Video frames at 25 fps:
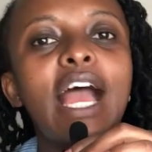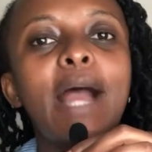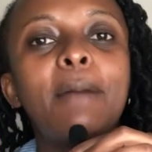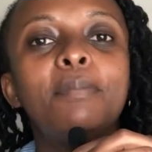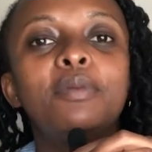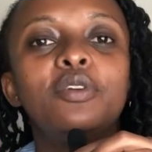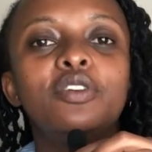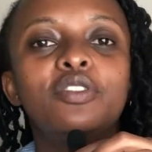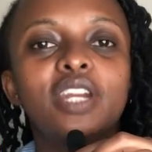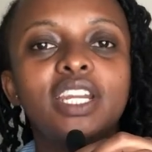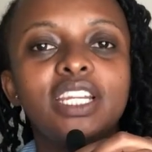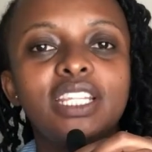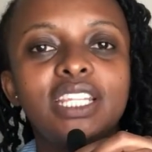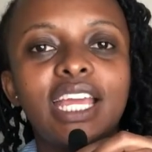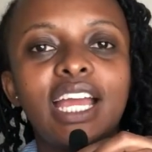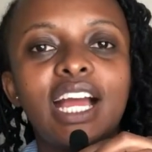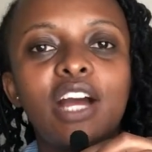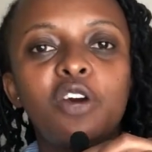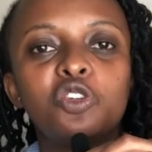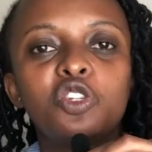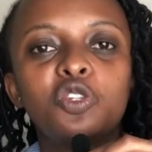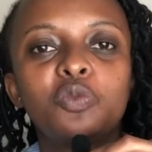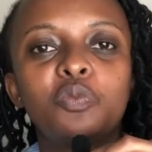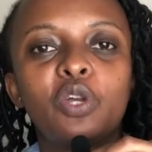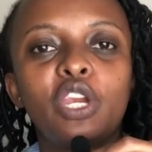upgrade the
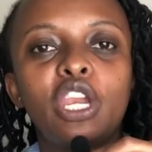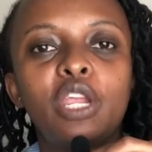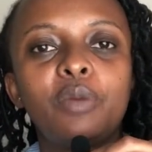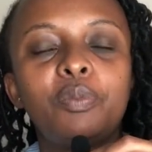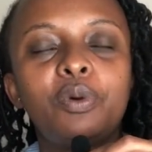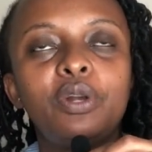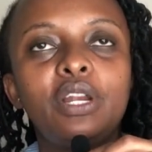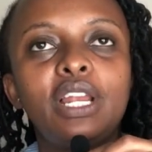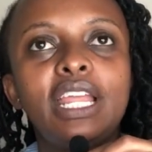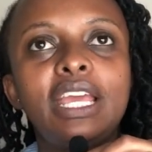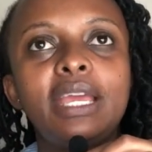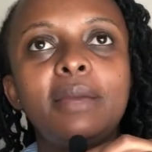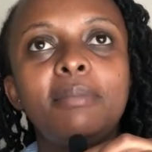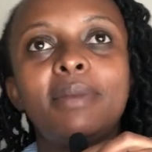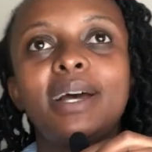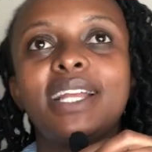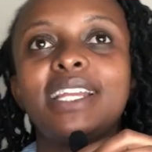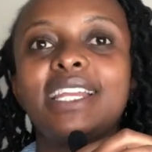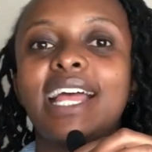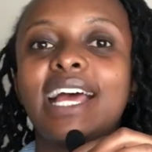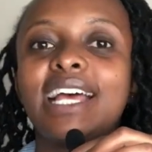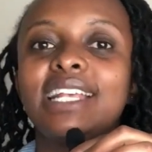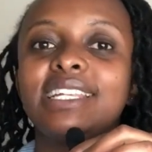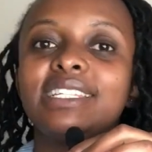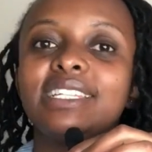house pole pole,
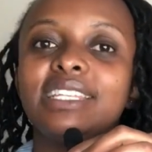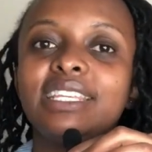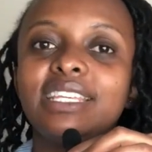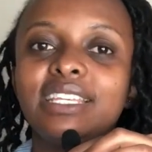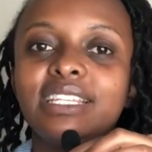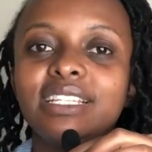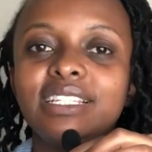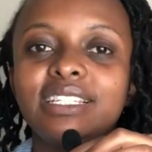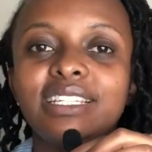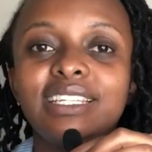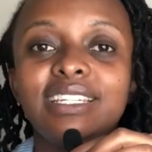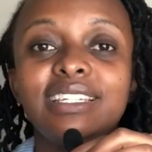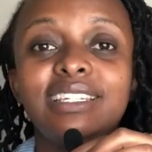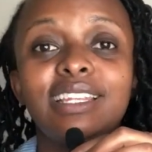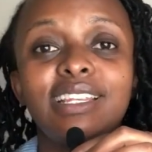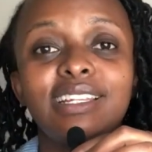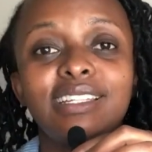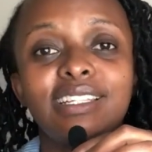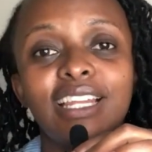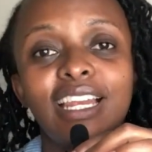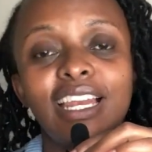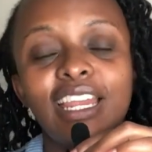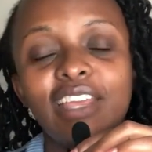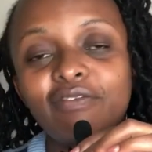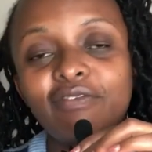but as is, it
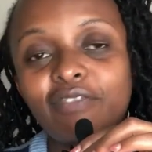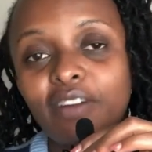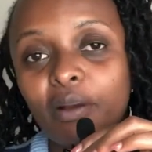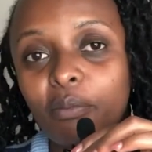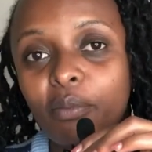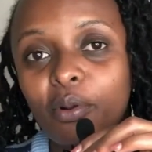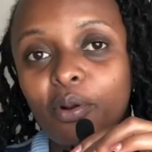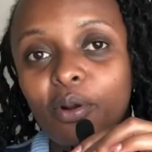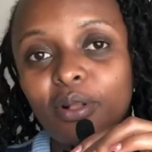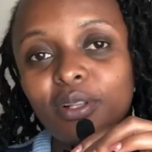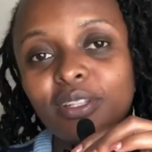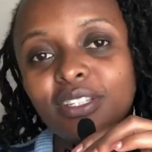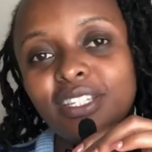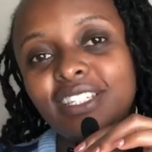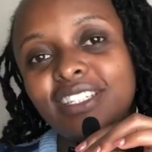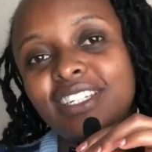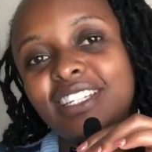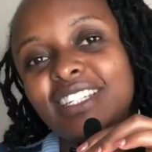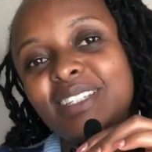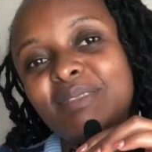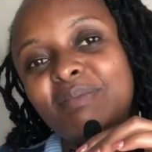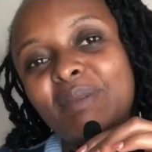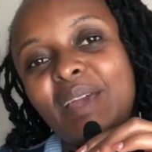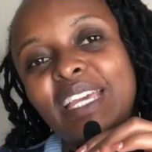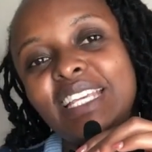is livable, it
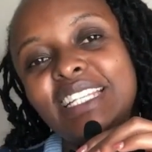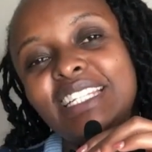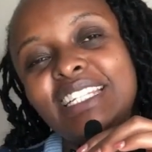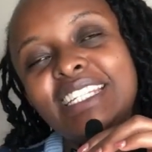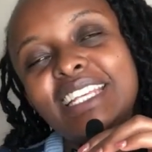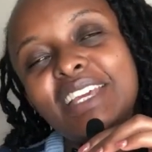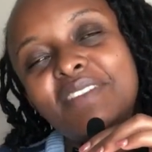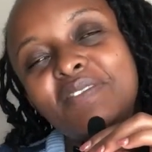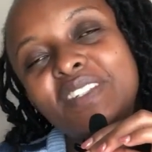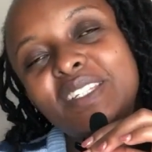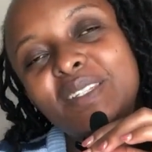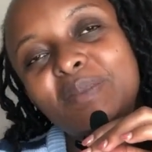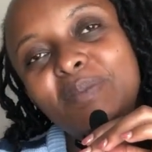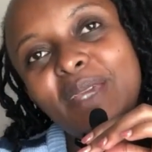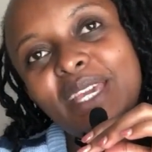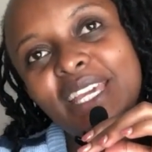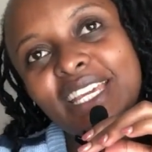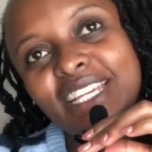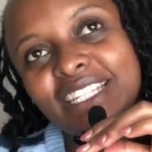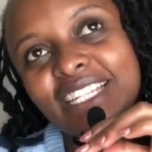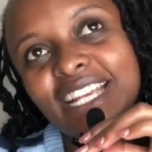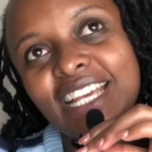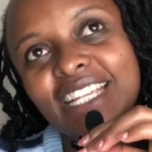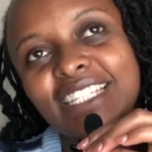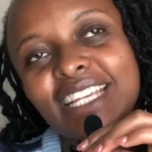is my safe
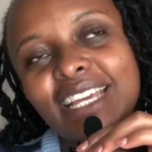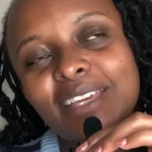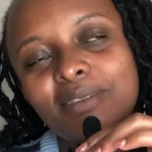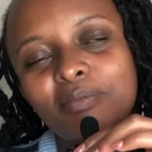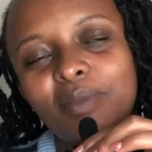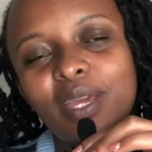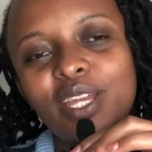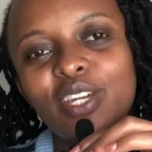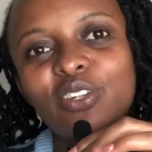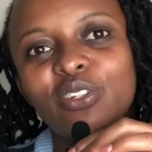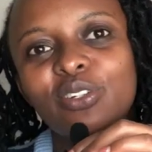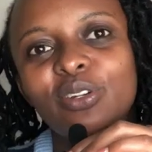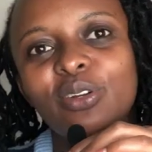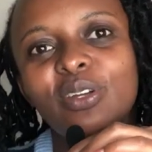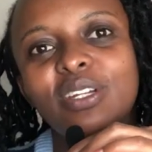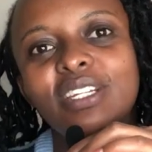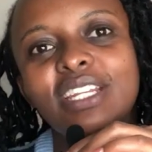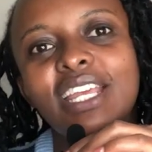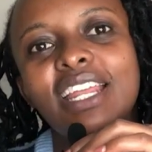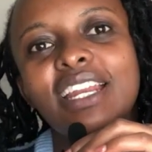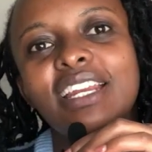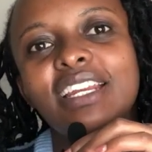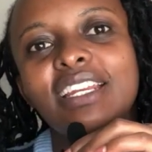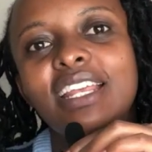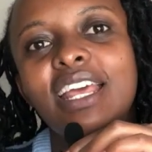space, as I mentioned,
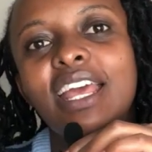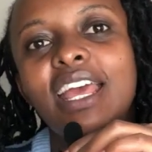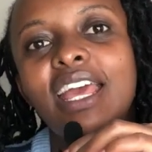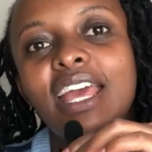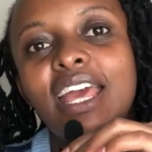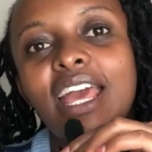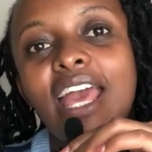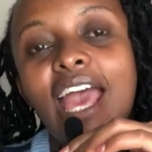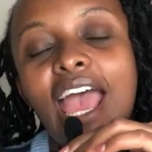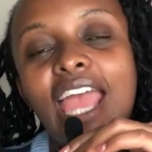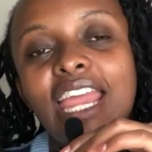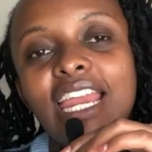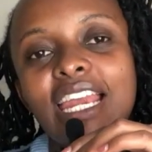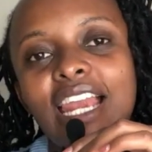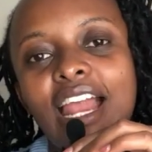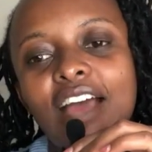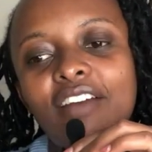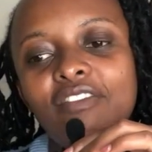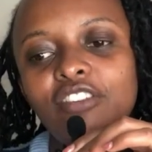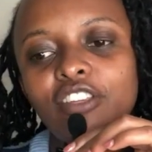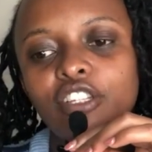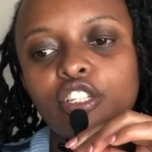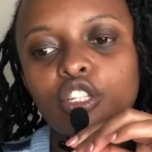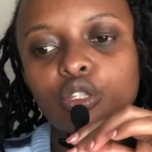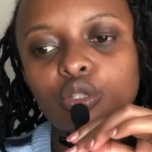and I
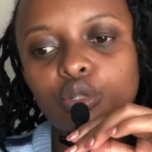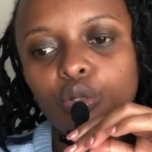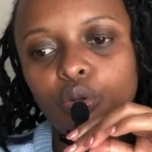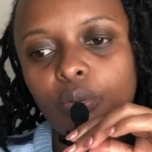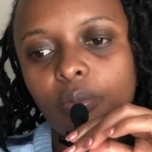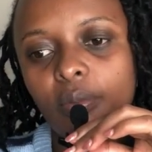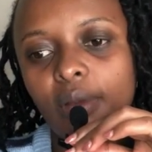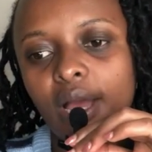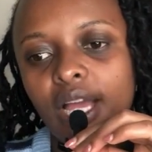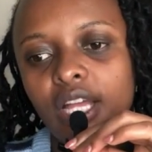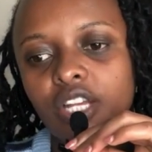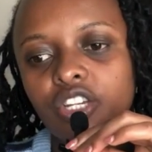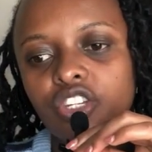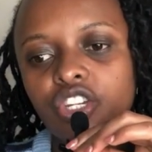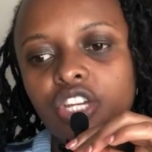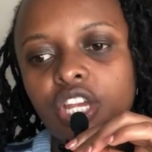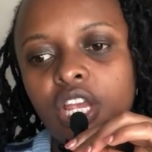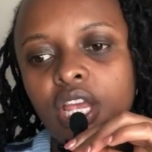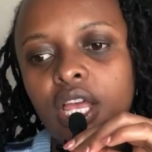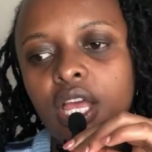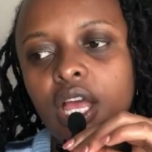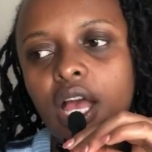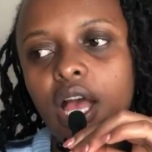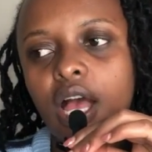love it so much.